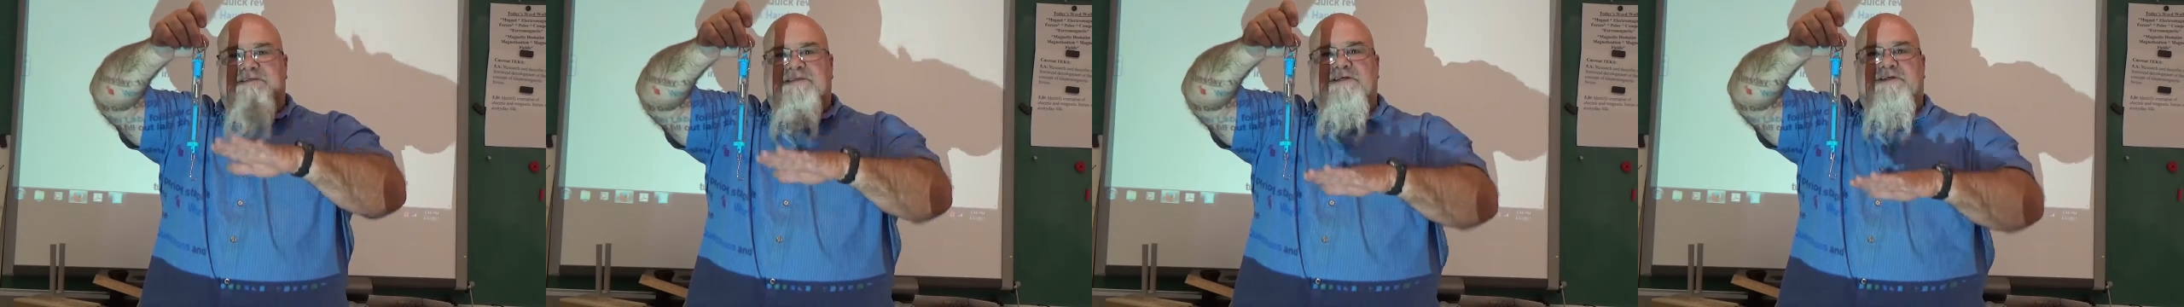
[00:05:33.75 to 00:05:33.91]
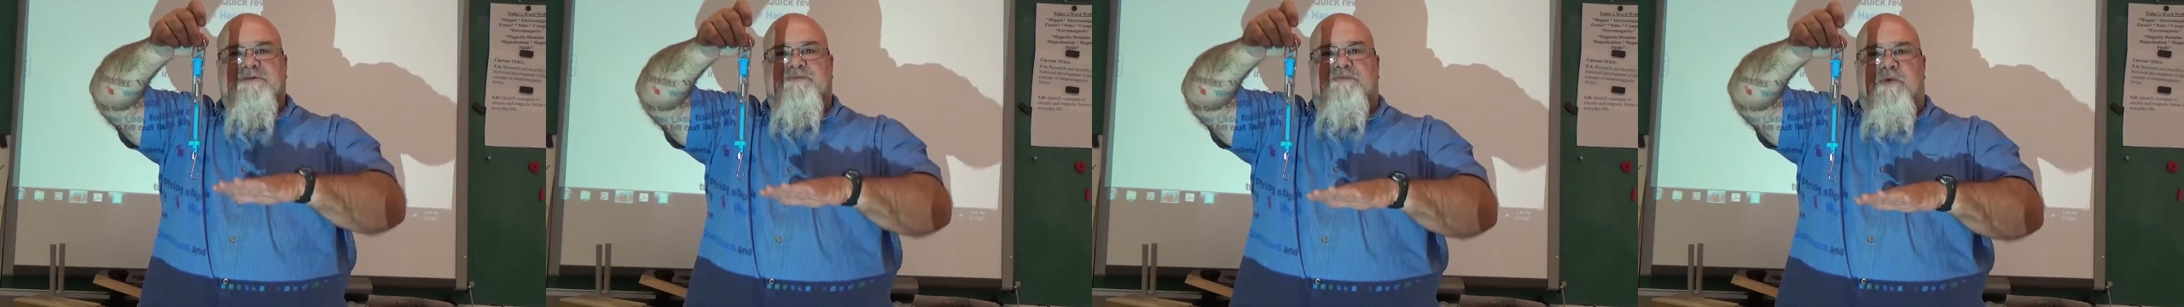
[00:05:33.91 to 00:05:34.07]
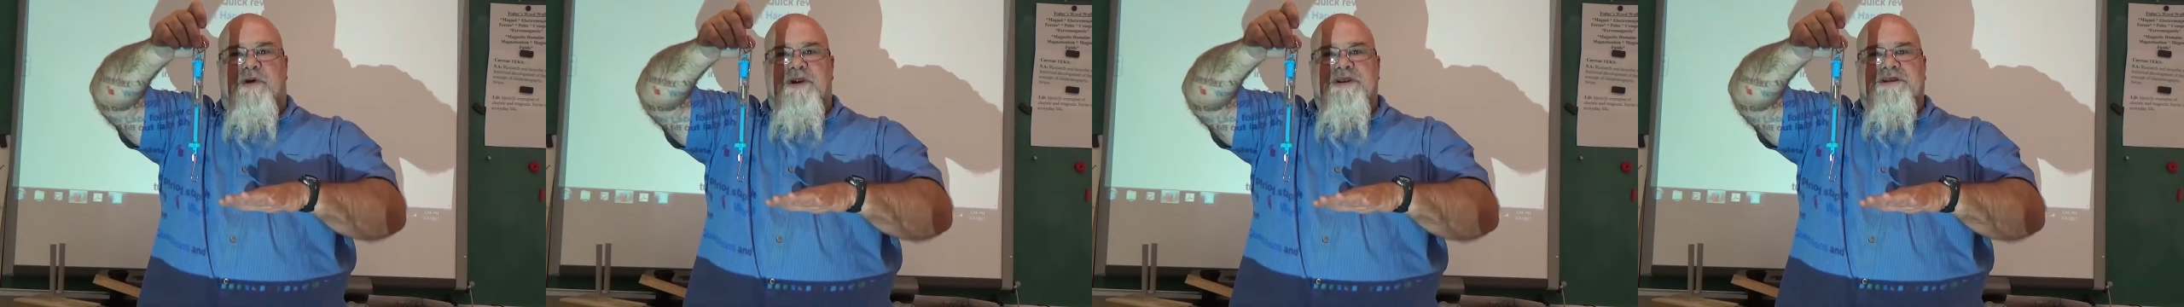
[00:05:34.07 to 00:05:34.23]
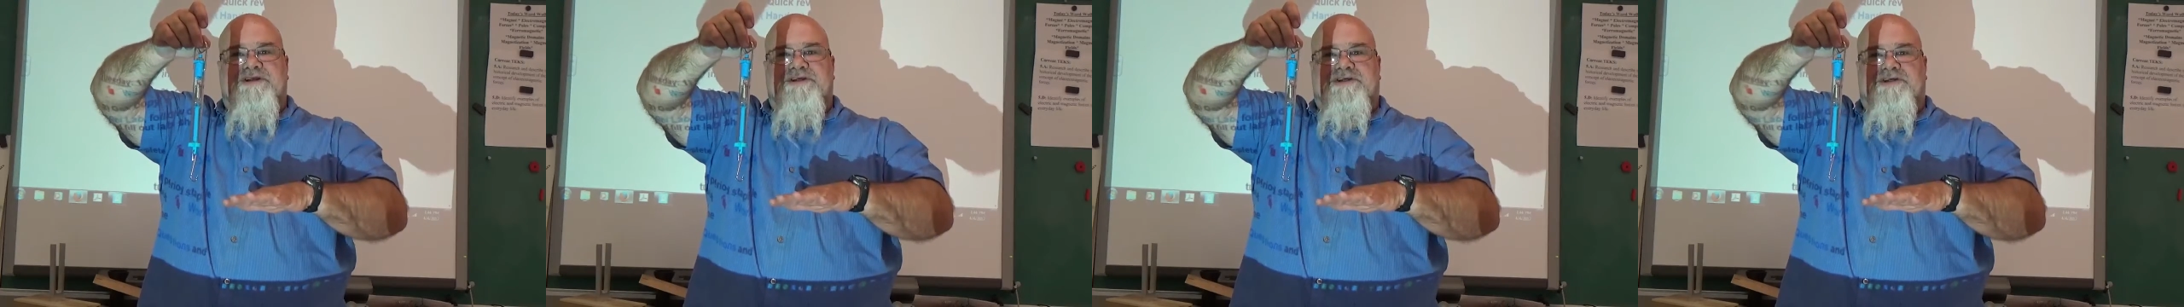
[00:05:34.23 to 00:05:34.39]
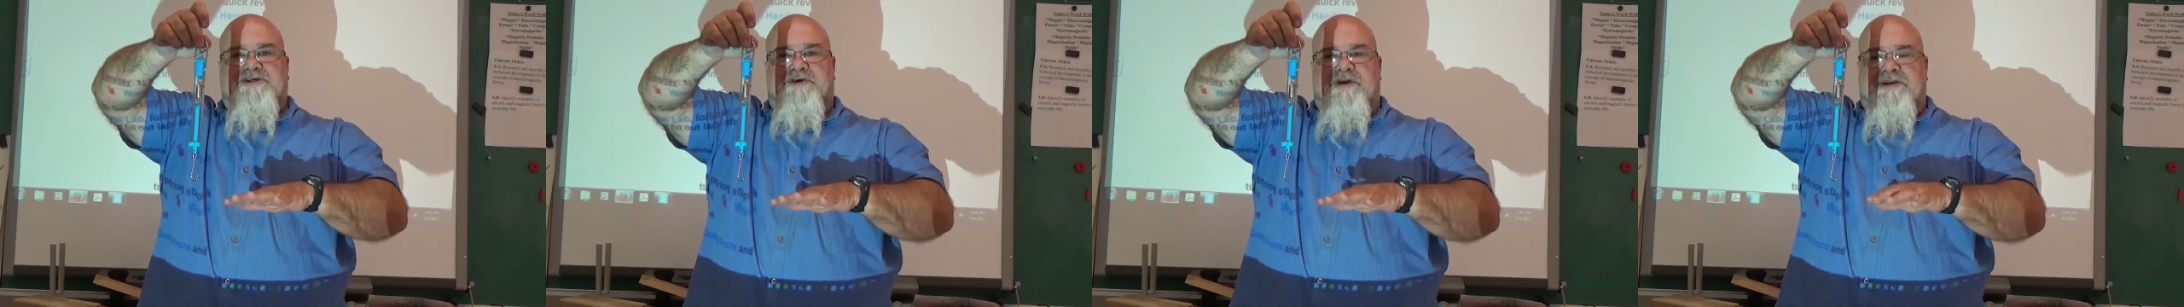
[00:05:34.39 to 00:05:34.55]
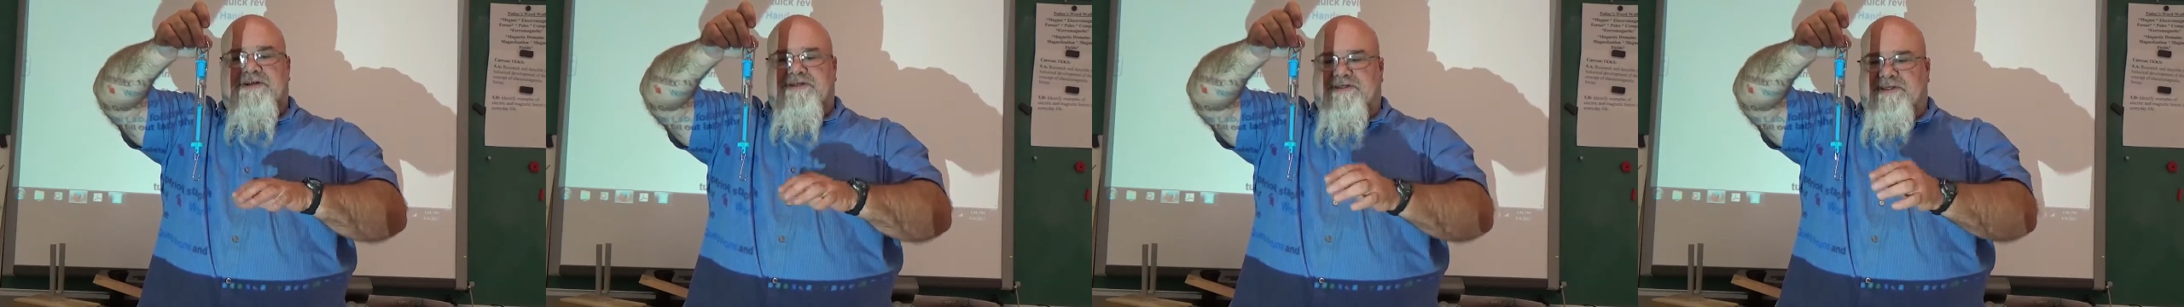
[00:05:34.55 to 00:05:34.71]
the spring
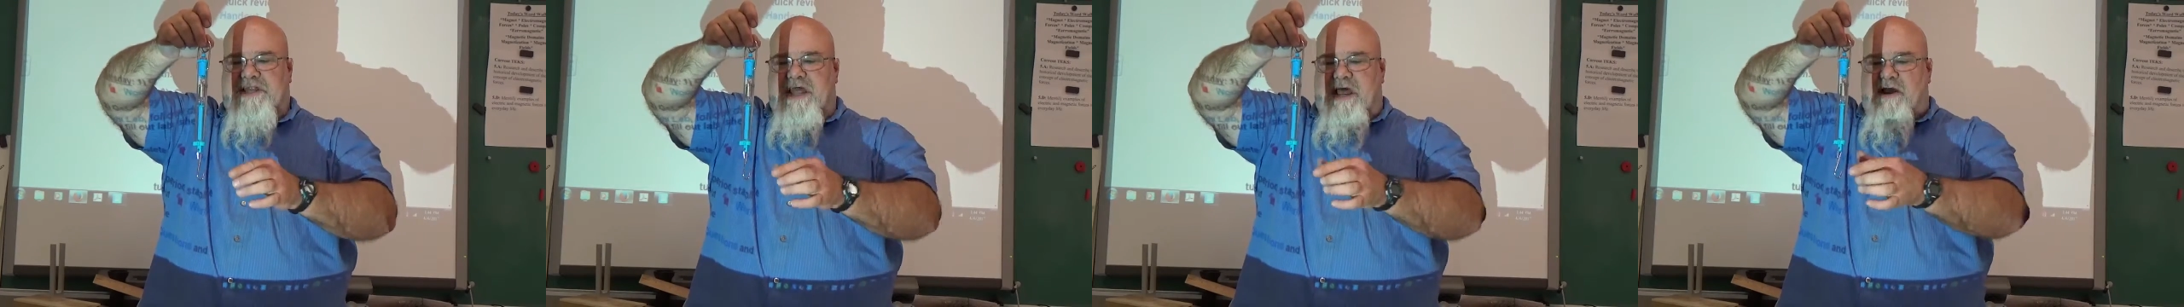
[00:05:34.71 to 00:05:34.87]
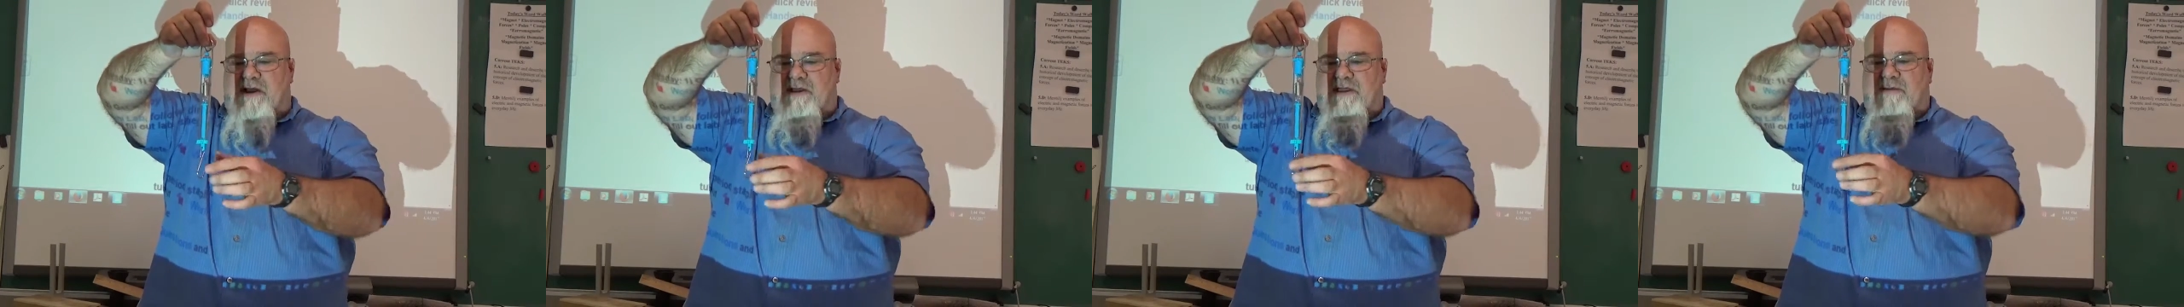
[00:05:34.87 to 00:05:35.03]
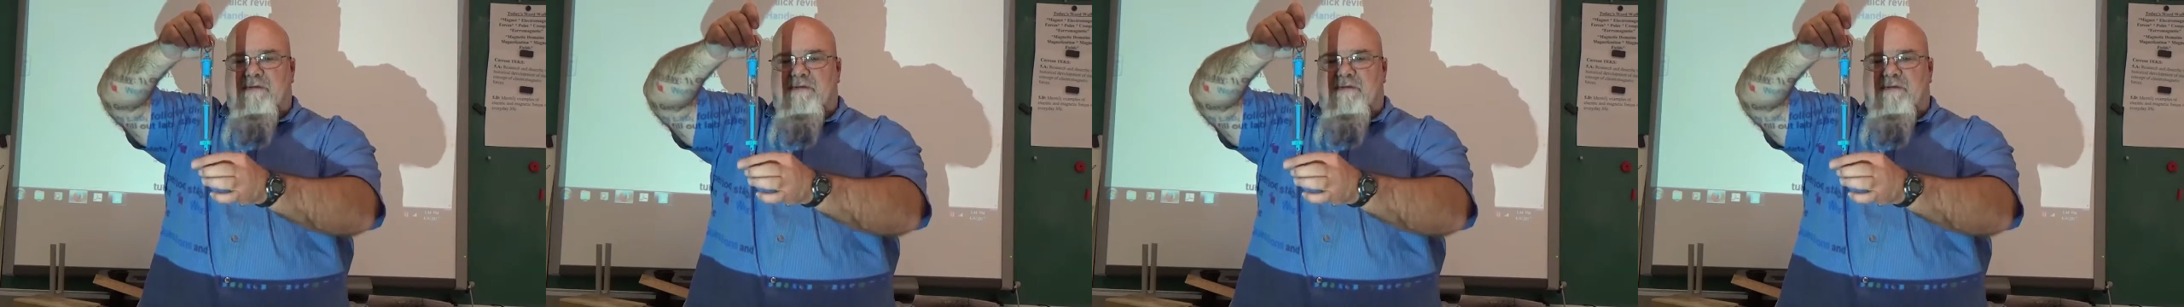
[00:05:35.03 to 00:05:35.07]
stretched out.